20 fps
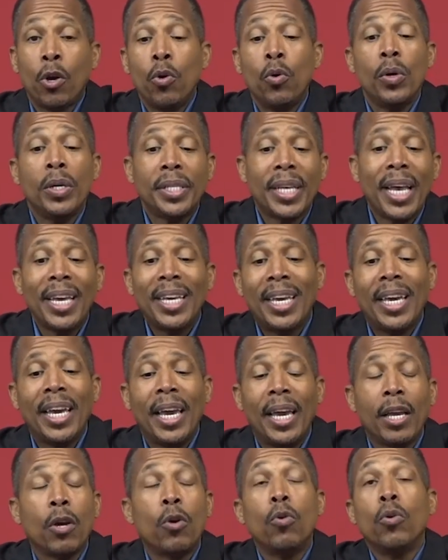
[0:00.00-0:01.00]
who is a
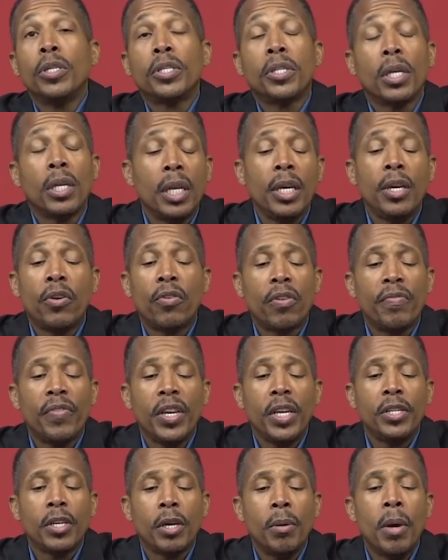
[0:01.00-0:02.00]
king, who is the leader of
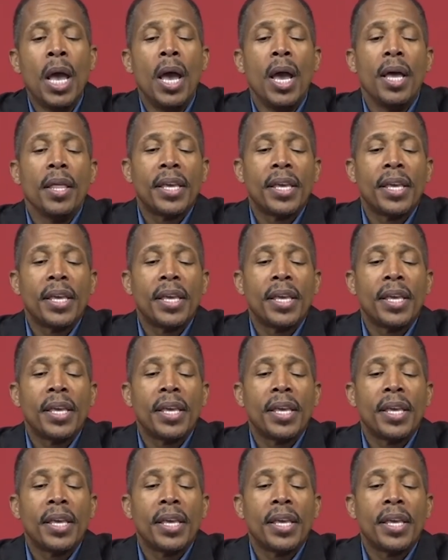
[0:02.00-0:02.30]
Egypt,